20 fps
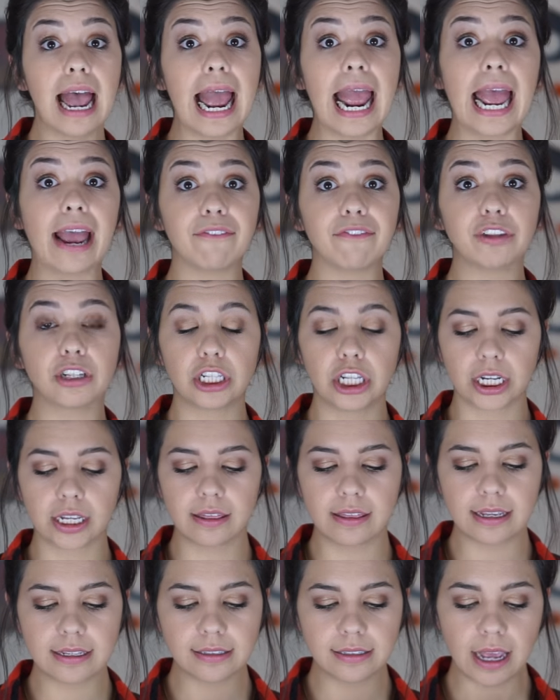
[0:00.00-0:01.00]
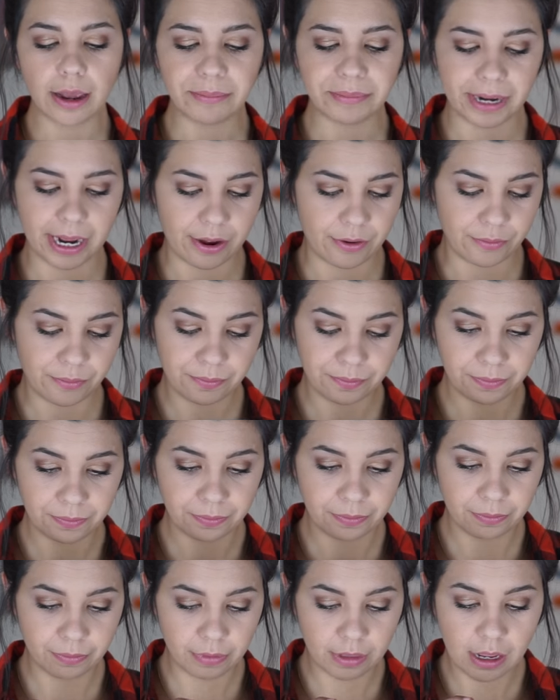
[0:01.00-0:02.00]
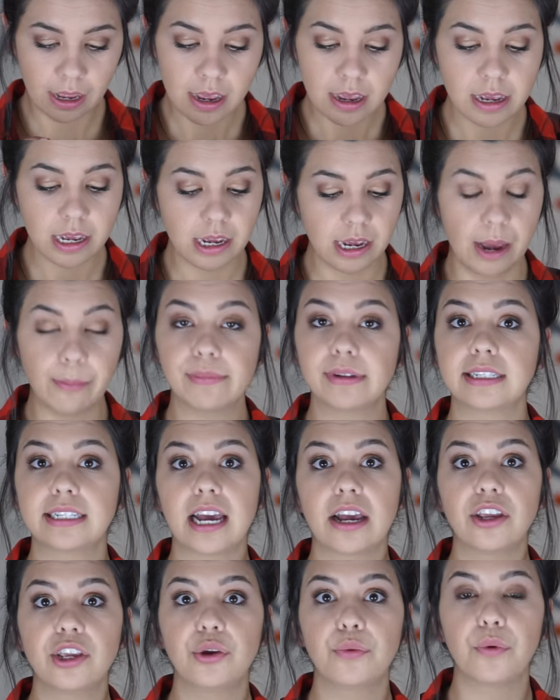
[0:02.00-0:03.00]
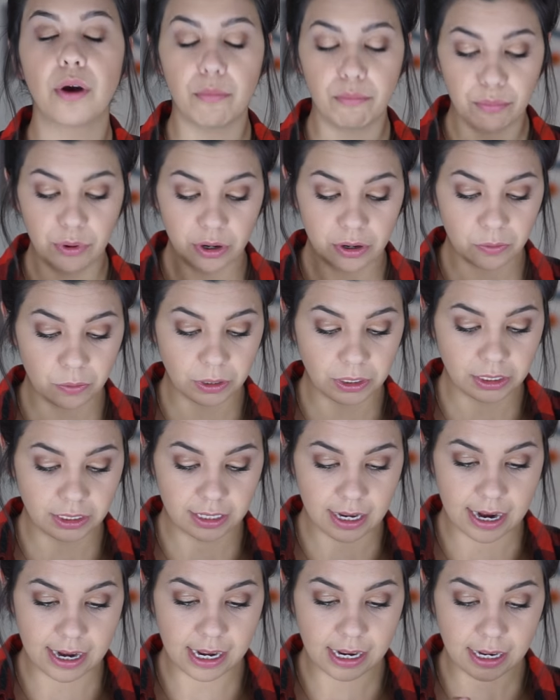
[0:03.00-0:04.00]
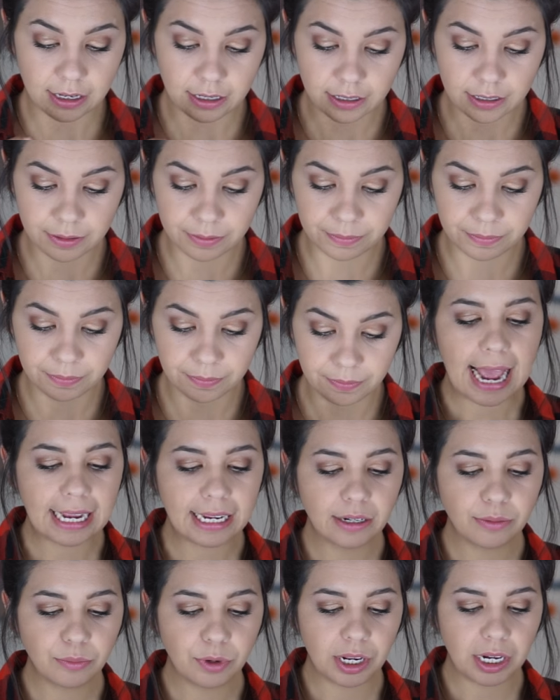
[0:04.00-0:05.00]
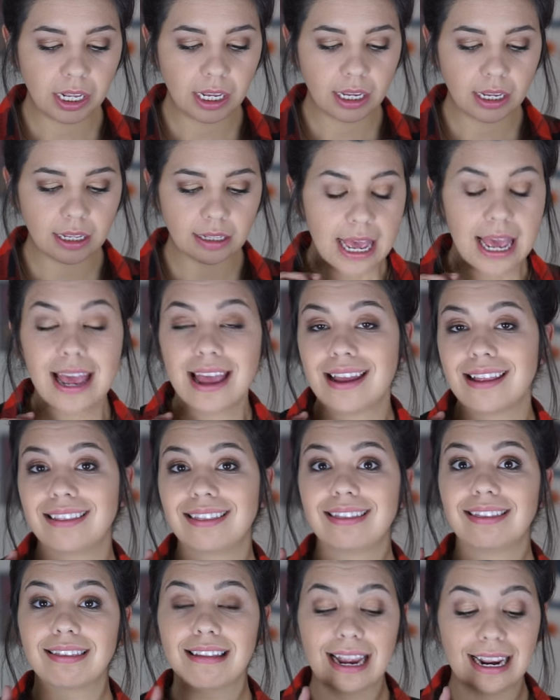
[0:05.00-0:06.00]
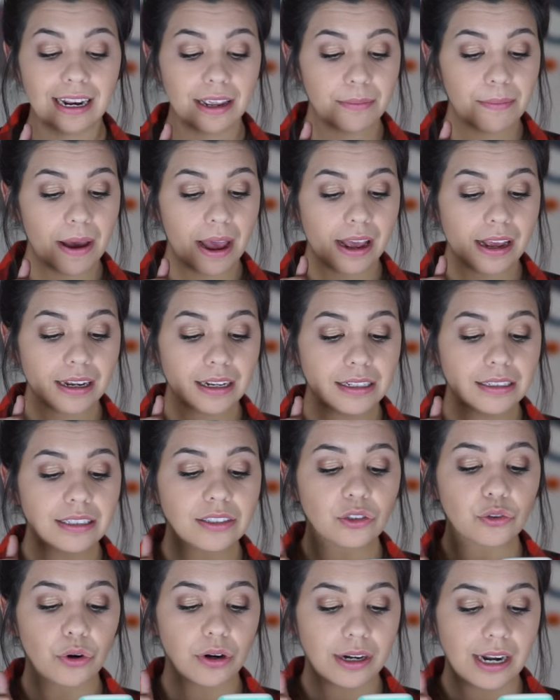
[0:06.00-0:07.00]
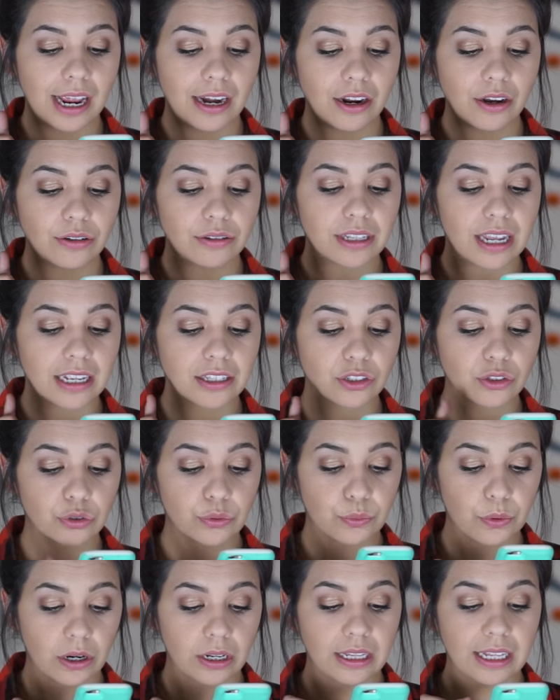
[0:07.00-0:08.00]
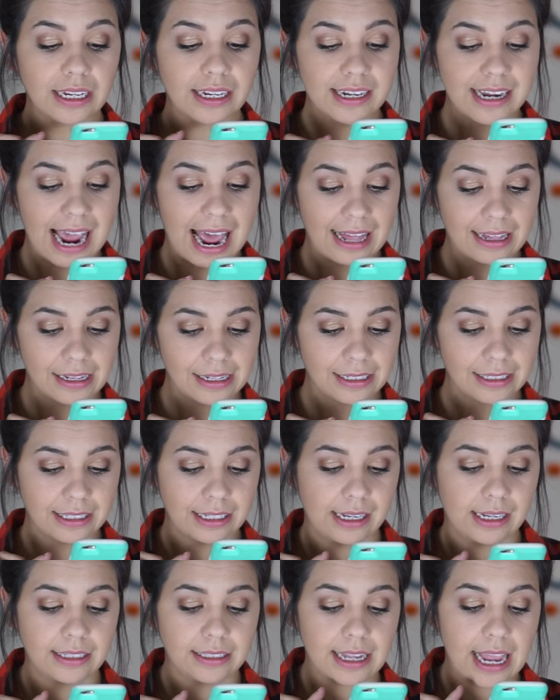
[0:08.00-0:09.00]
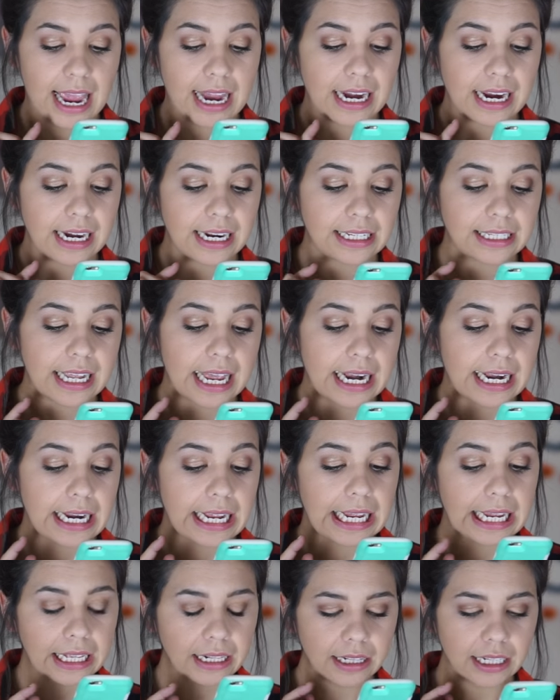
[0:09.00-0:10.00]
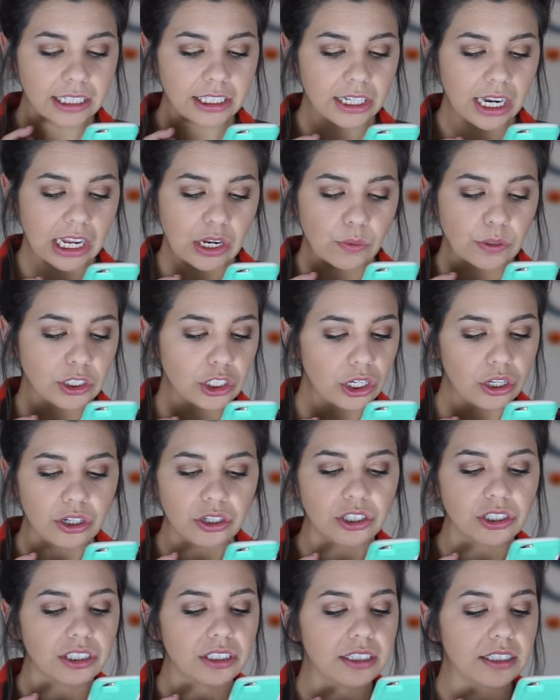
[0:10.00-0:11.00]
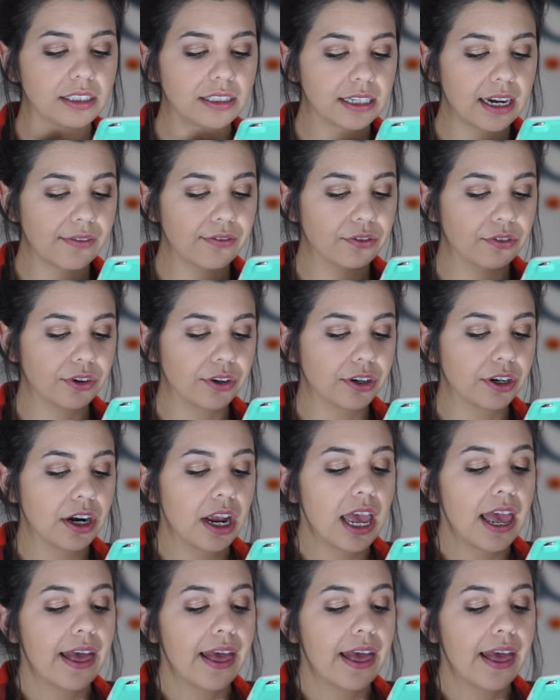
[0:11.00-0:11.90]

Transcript: I have to look this up now. Let me tell you what book we're studying. I am reading Ladybugs, Tornadoes, and Swirling Galaxies, and it is an English language learner's discover